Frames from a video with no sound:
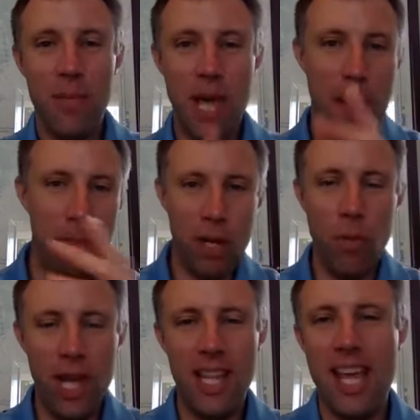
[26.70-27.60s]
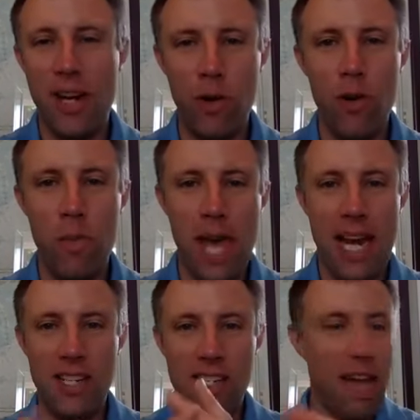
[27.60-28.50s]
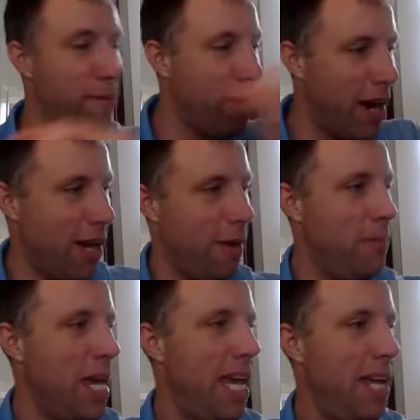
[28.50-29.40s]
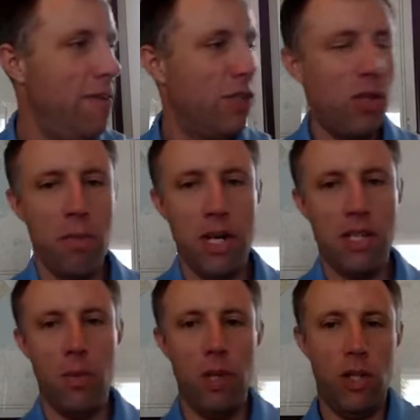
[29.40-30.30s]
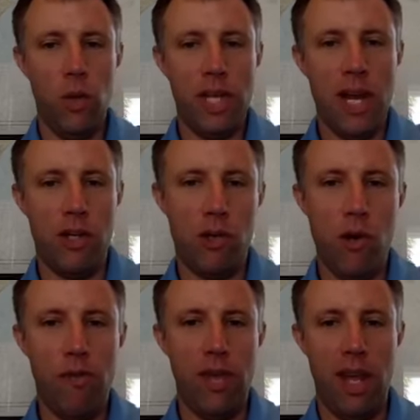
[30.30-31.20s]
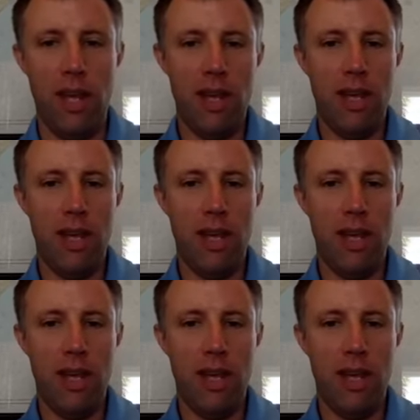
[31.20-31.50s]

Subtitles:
we had a big win in that group. And I just got fired up. Even so much that we doled out a trophy.